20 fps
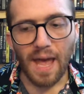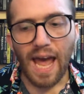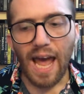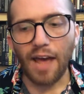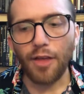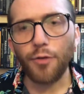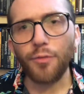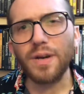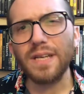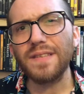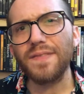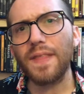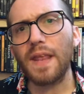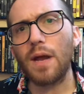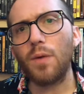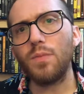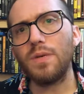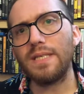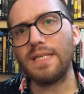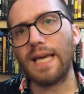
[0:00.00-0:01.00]
And the reason that I
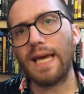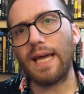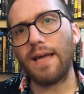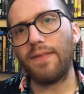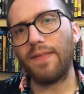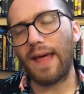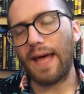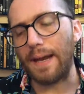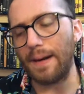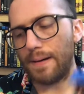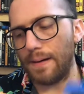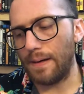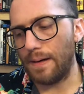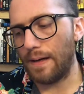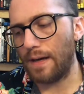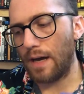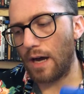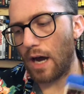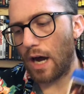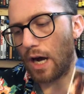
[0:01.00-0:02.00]
was saying that,
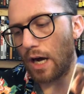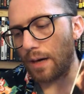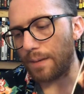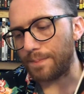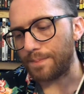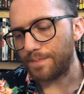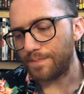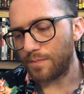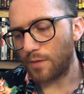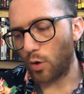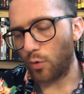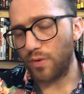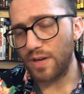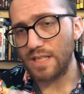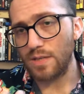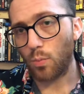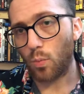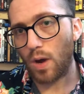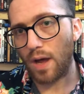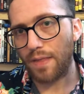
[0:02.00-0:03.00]
a
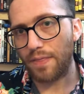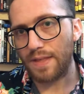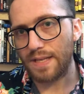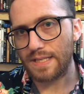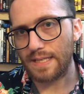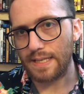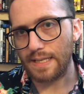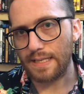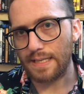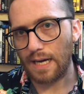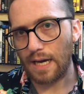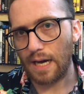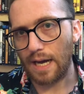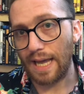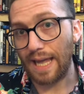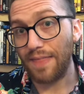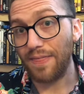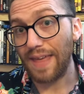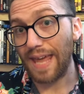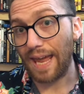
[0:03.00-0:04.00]
reason why this is
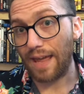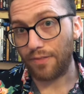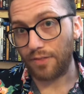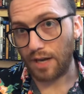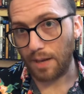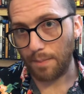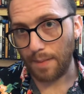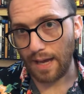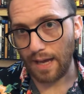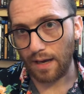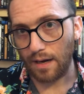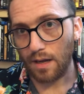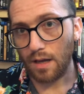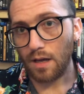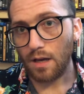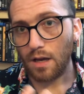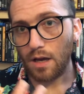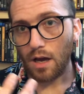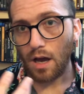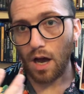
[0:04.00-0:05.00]
in the Anthony Mann
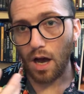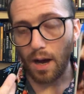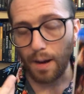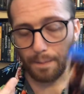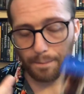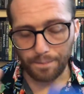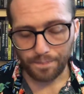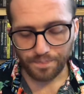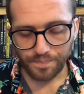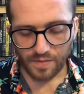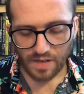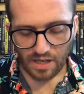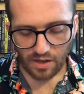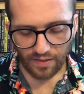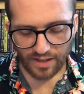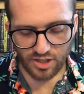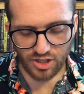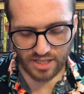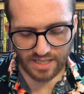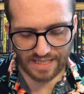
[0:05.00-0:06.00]

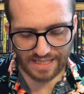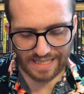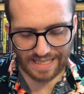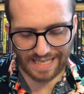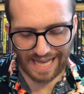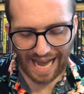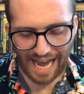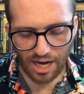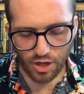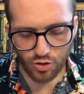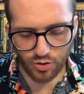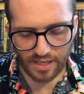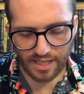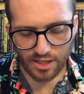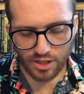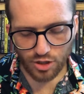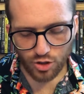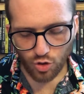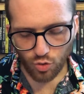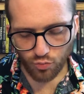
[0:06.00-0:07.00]
collection is because it
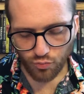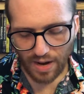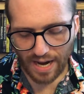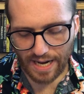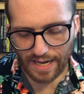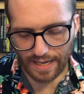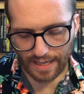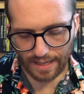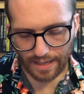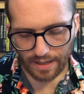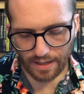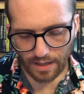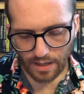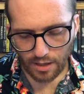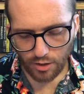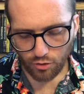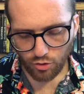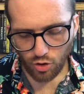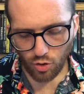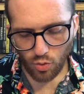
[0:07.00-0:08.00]
is credited
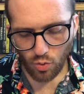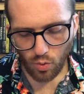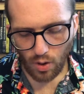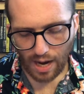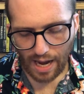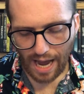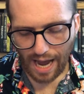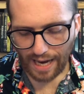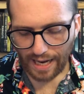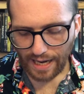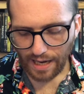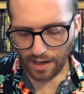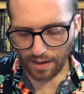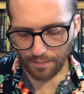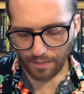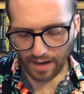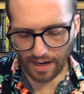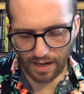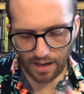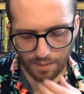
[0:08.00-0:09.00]
to
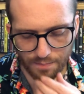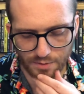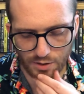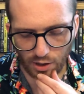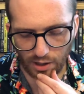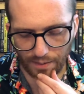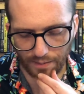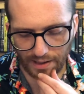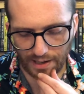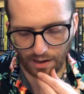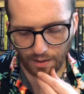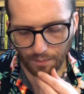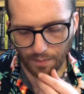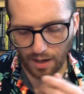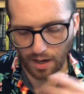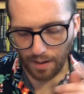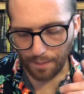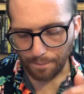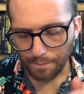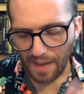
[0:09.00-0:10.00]

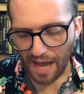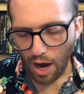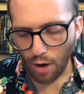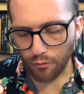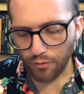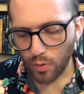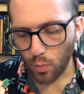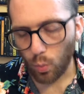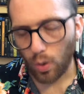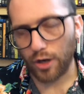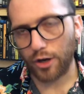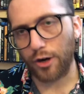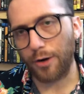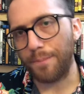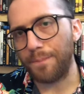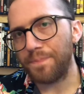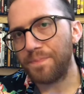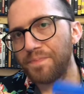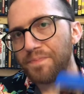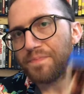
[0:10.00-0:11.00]
Alfred Werker,
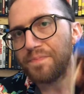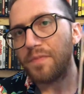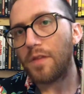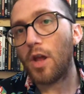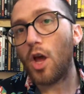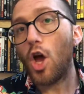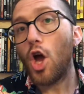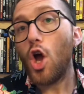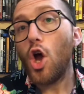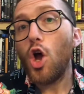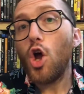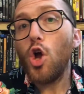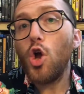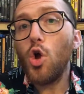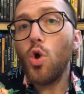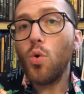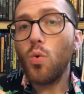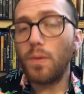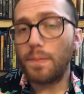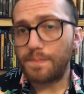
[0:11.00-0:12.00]

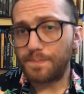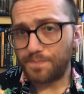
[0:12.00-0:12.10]
who